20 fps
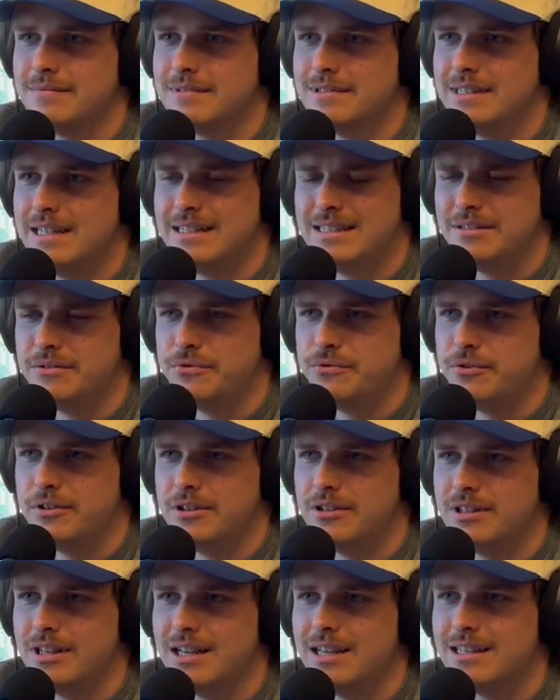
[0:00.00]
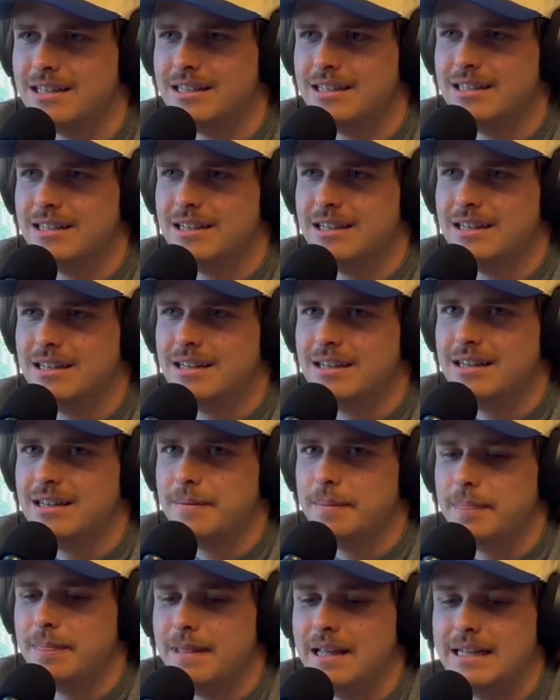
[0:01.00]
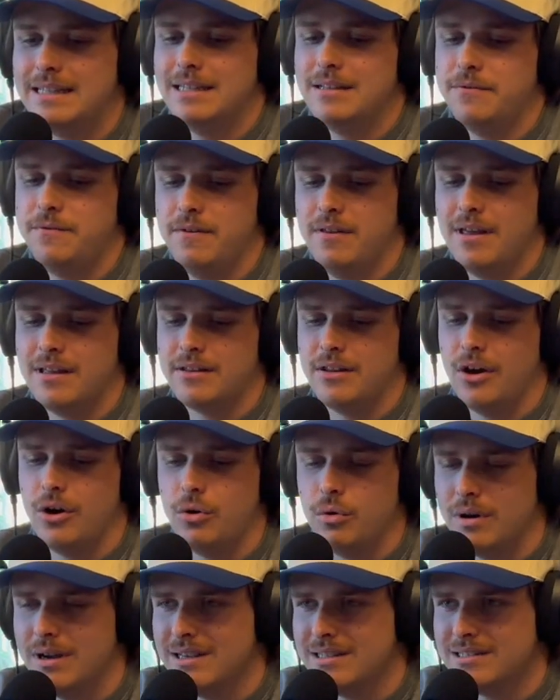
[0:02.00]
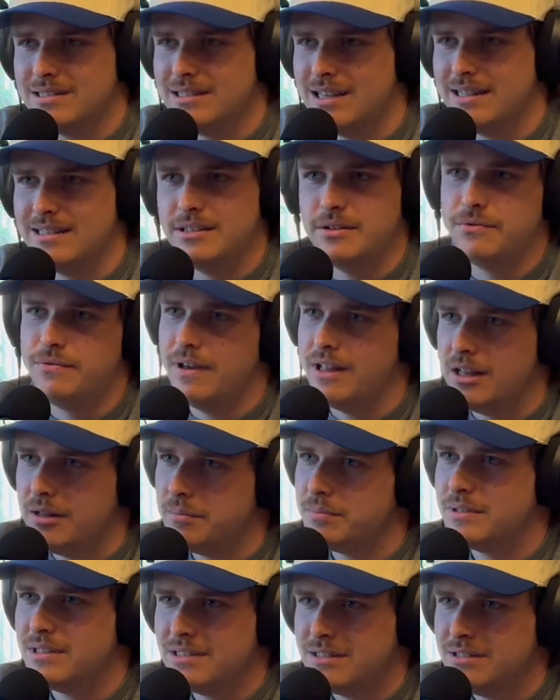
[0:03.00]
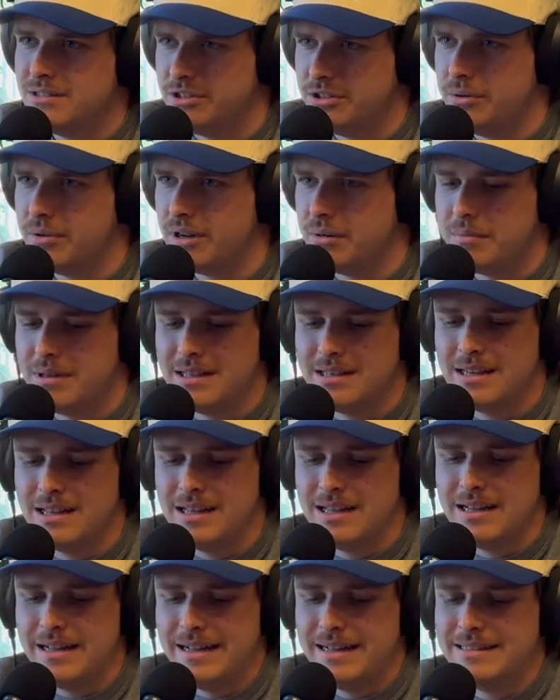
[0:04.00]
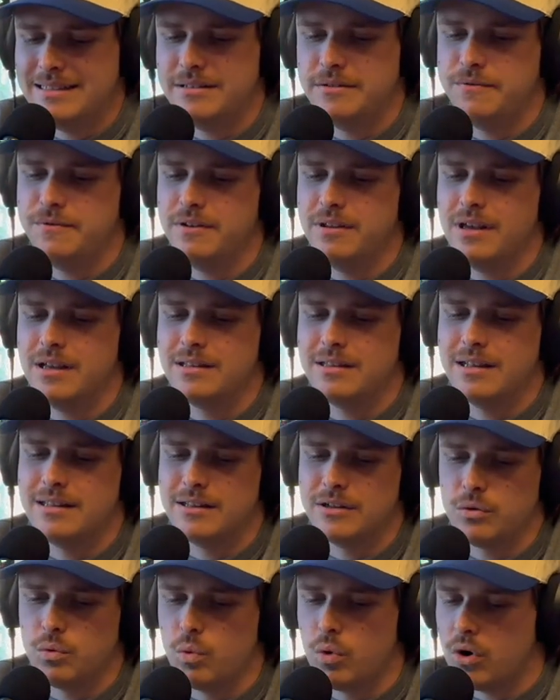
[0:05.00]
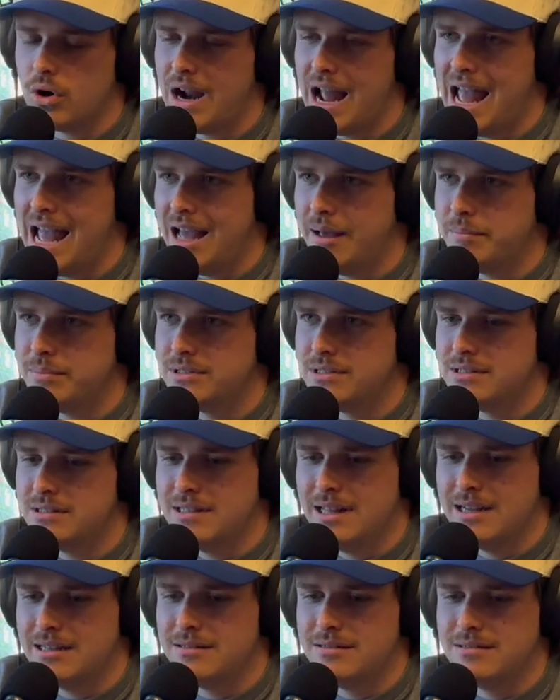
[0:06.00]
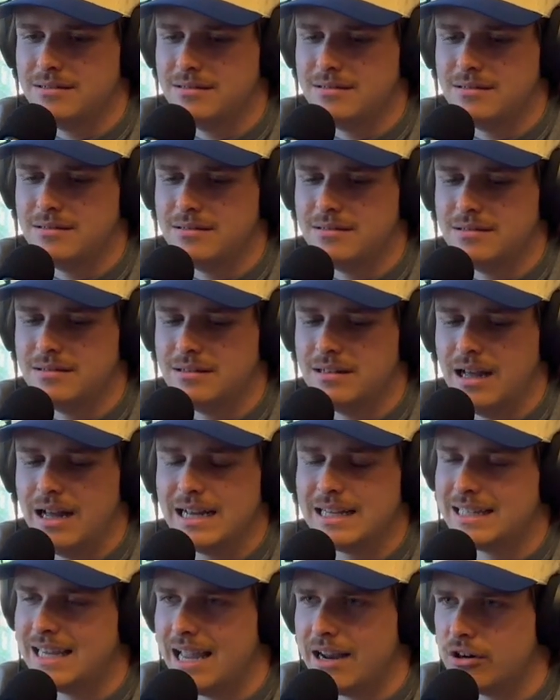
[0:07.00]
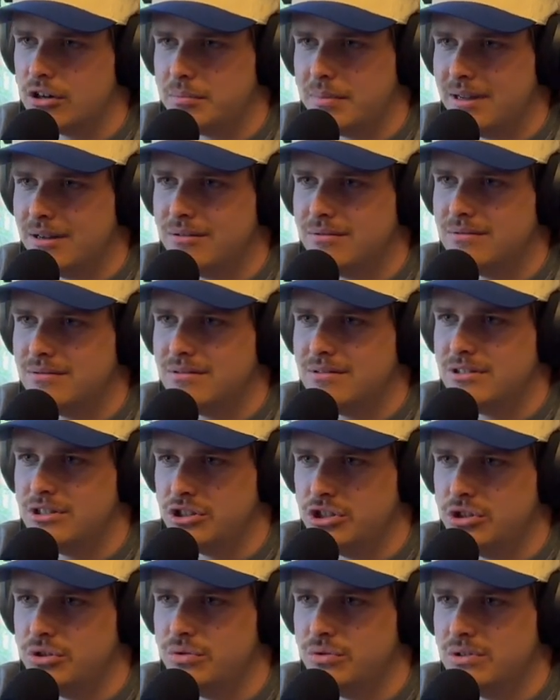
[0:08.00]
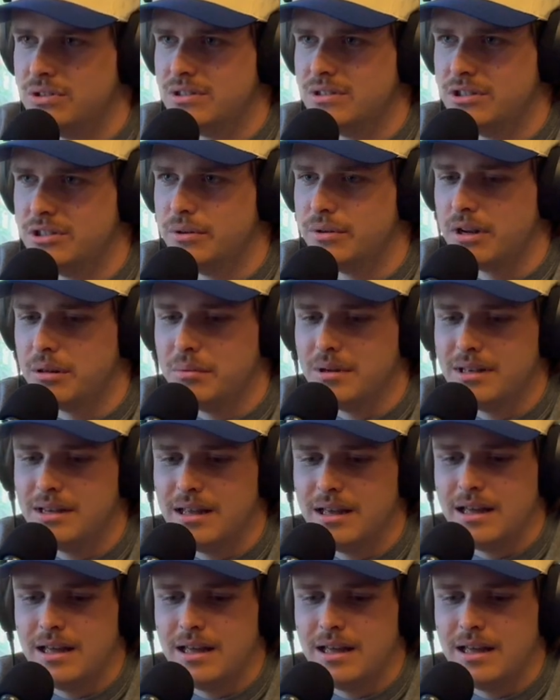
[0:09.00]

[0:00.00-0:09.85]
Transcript: It didn't feel like the OS had developed. Do you know what I mean? It didn't feel like that there were apps that I cared about to use. Do you know what I mean?